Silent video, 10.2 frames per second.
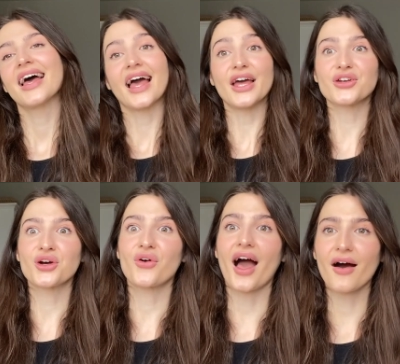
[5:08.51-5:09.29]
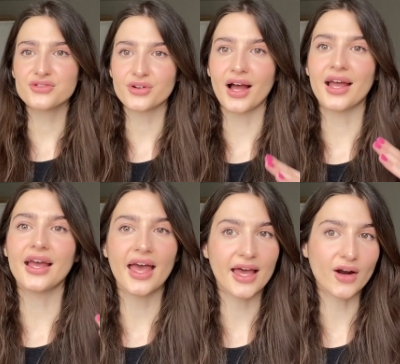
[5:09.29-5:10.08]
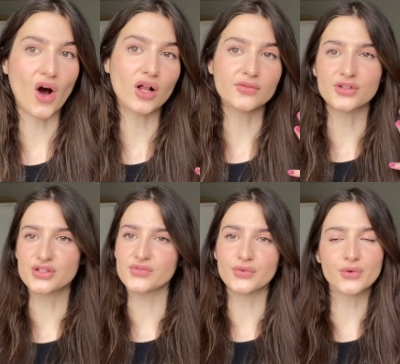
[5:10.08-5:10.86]
And you know, after I ate all of
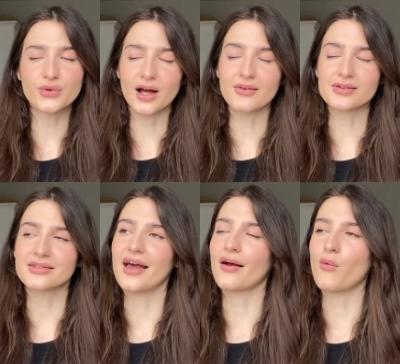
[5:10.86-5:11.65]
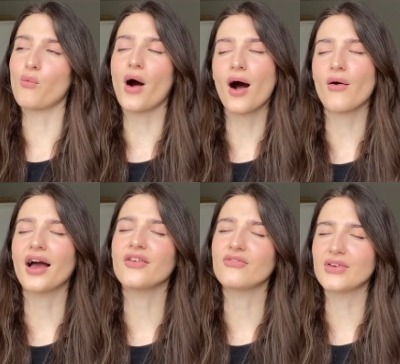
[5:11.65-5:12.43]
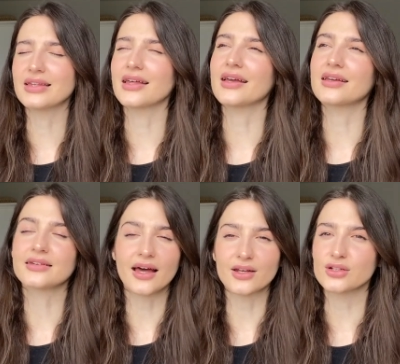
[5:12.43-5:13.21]
this food, I was like, wow, I feel like
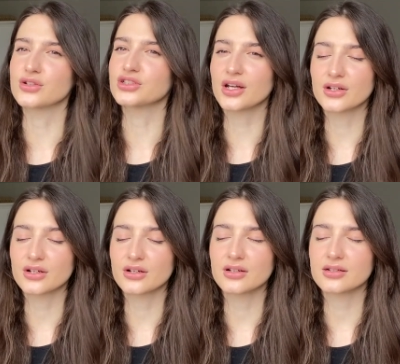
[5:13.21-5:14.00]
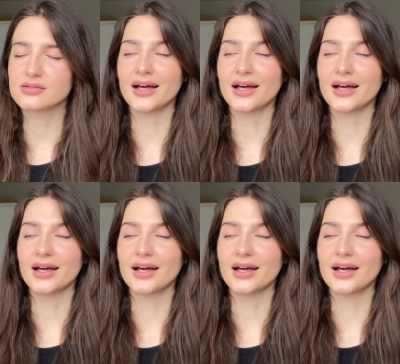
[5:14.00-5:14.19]
Kendall Jenner.